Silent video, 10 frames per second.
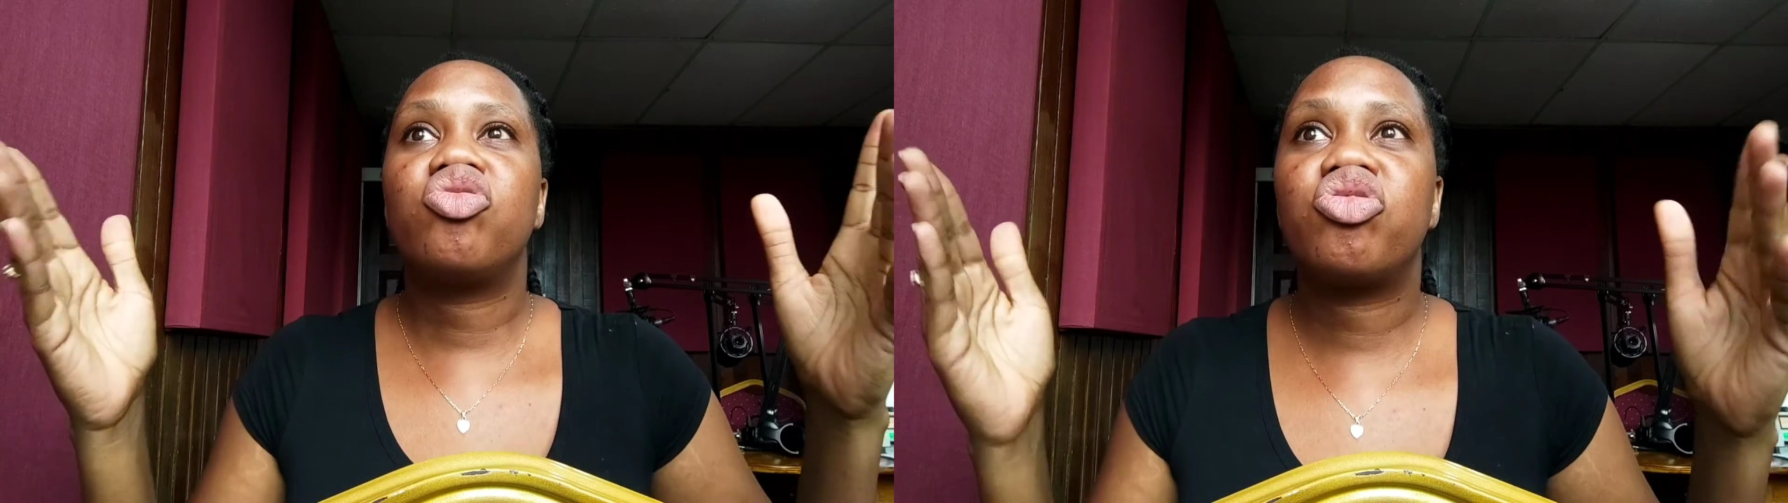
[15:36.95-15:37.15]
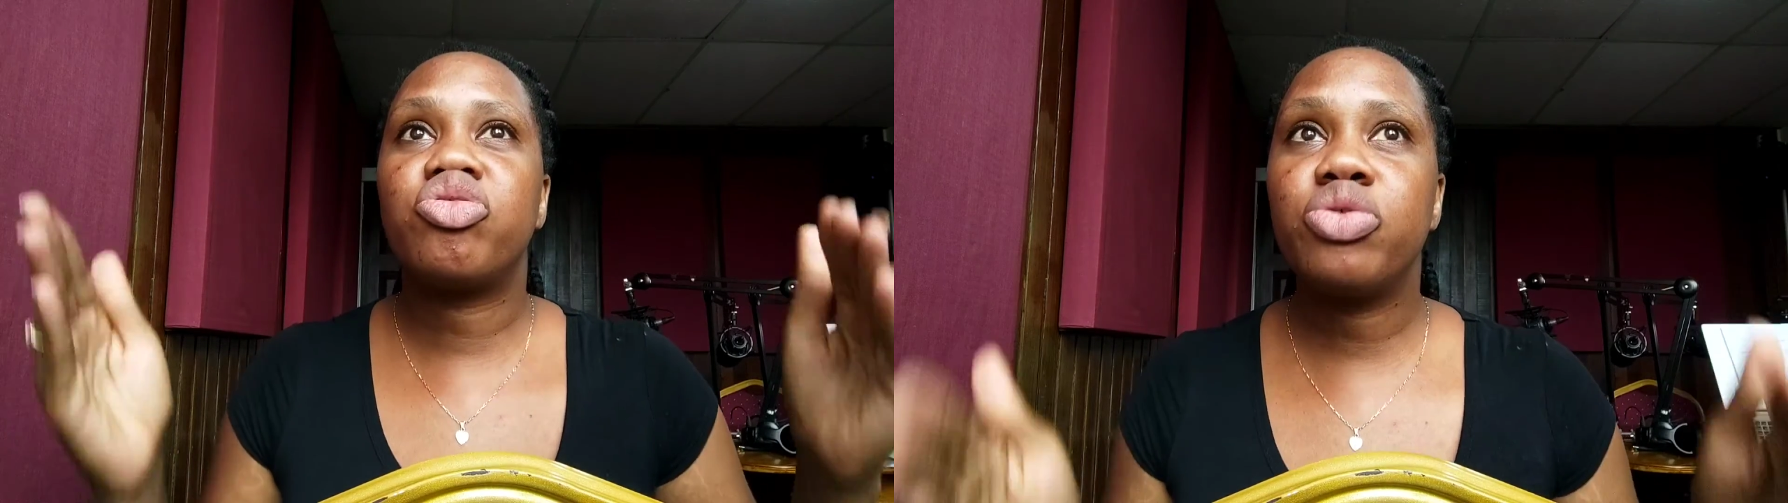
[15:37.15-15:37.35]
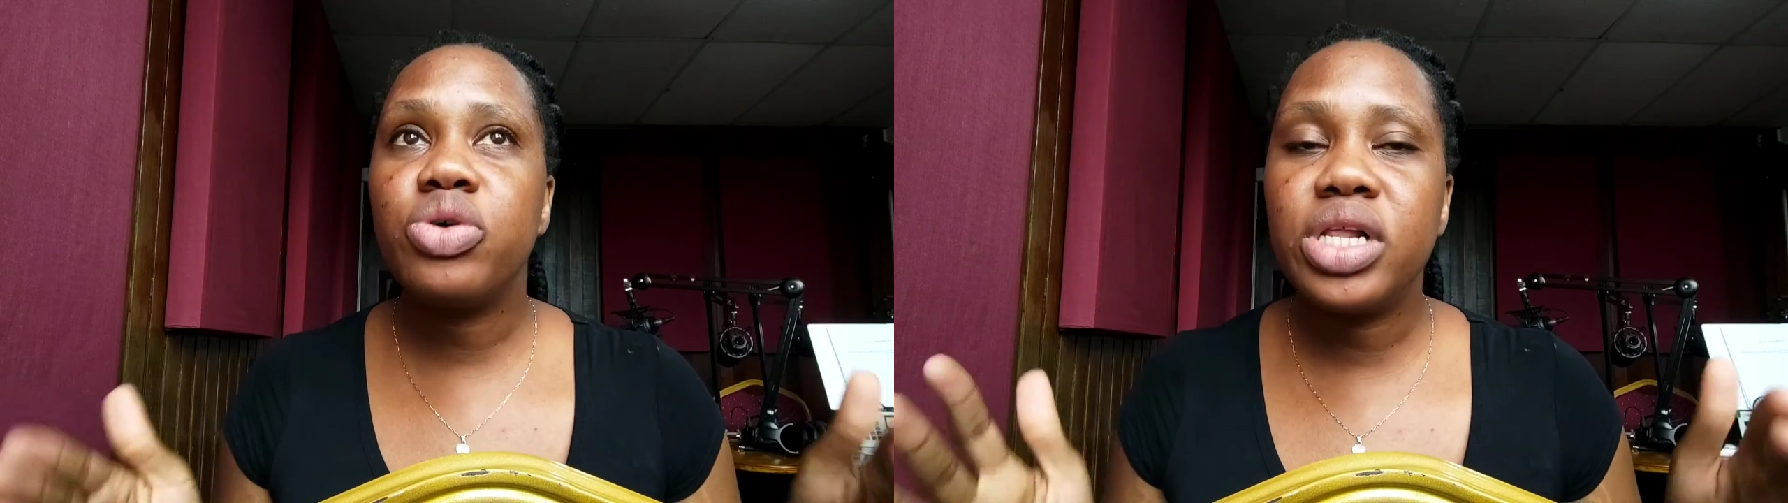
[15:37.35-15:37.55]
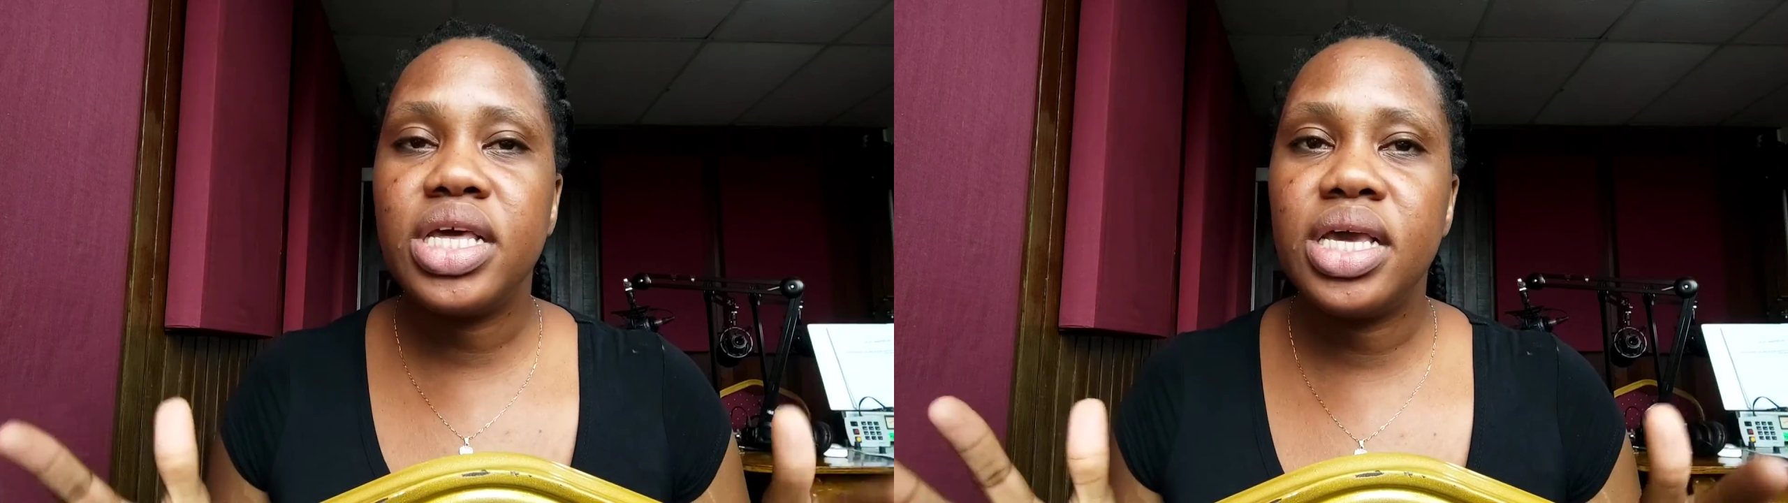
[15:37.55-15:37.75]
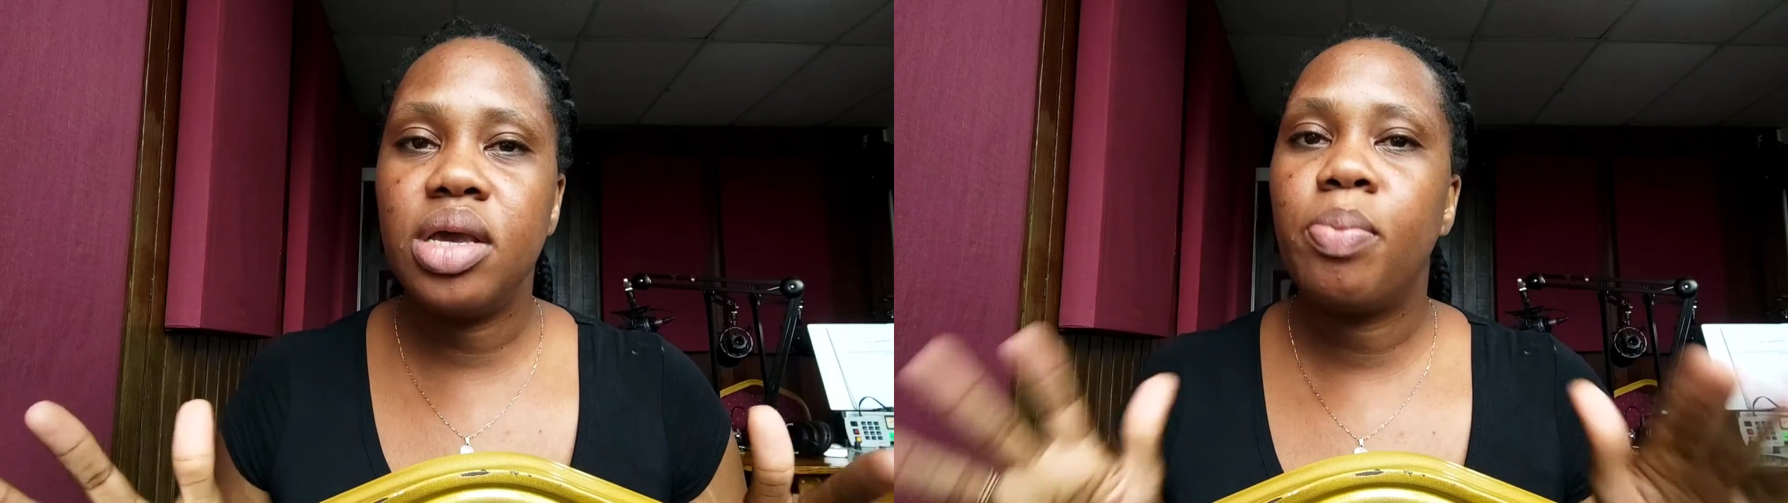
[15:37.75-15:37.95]

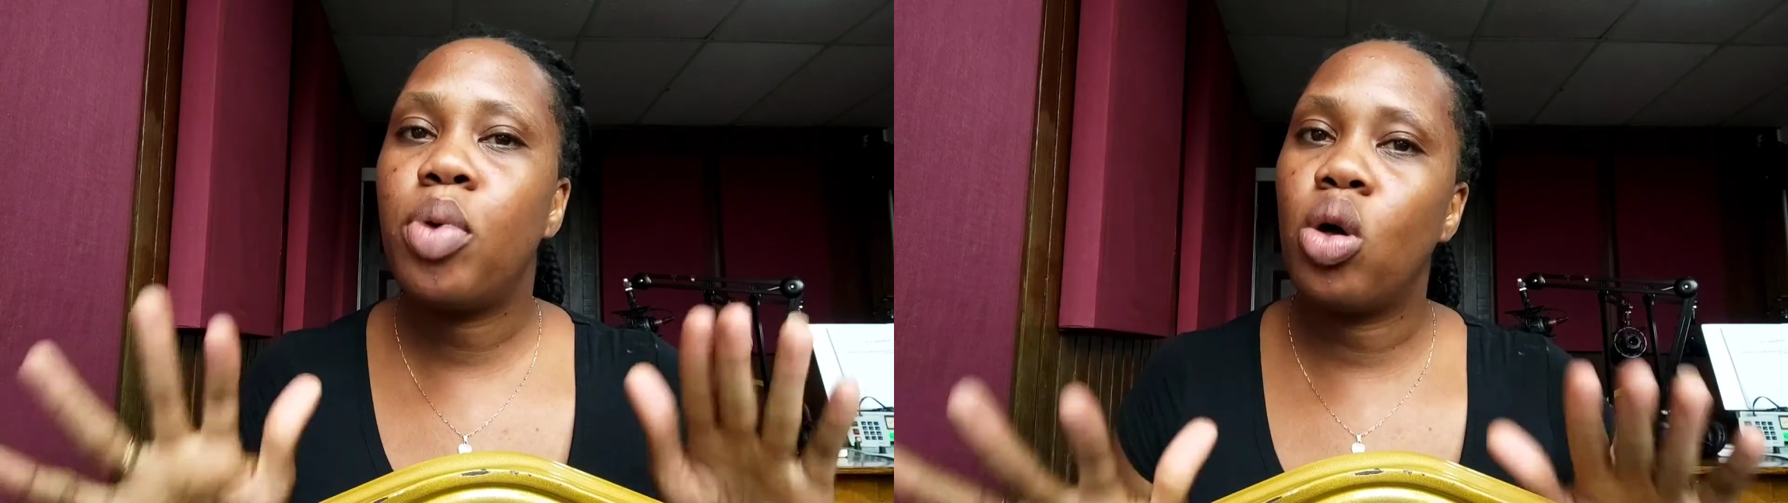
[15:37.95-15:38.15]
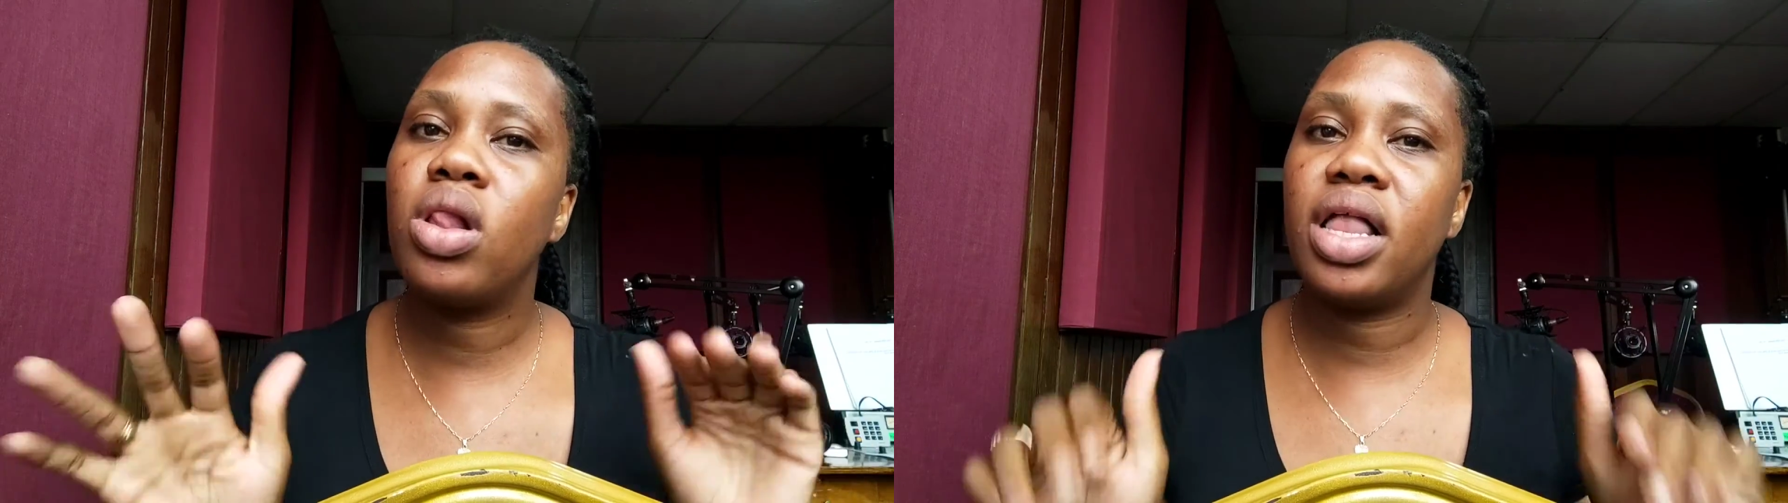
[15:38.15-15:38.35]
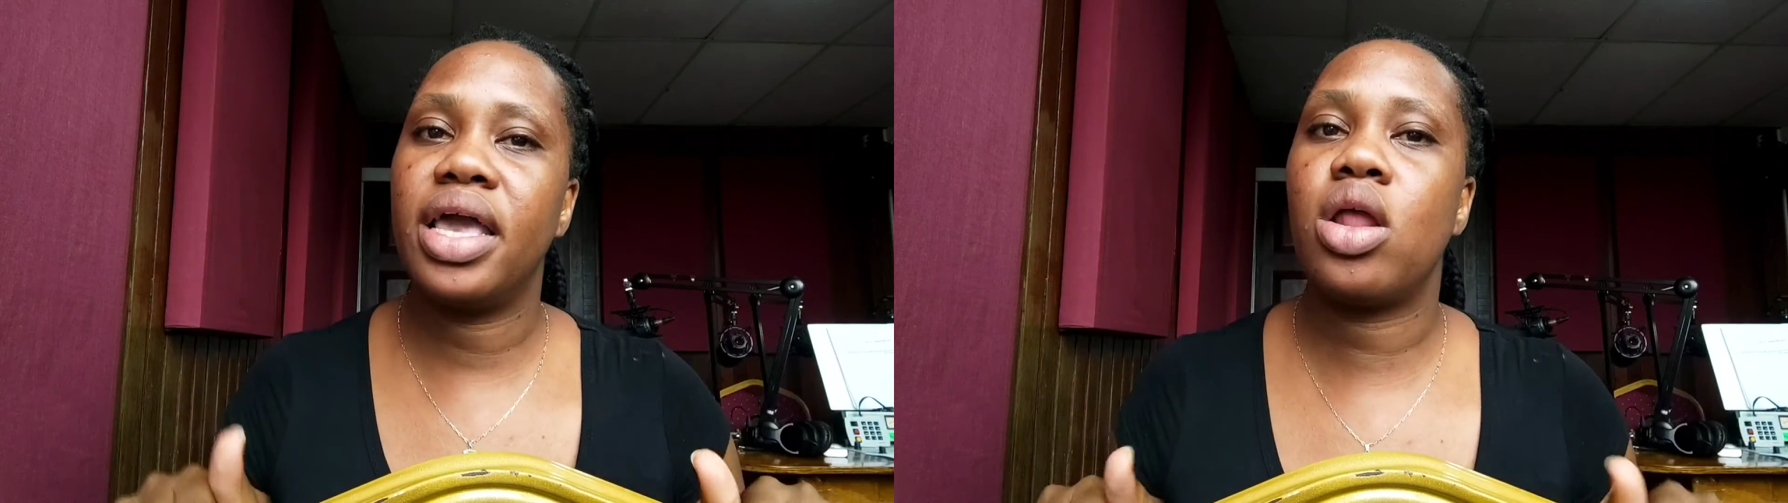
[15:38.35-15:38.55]
truly pull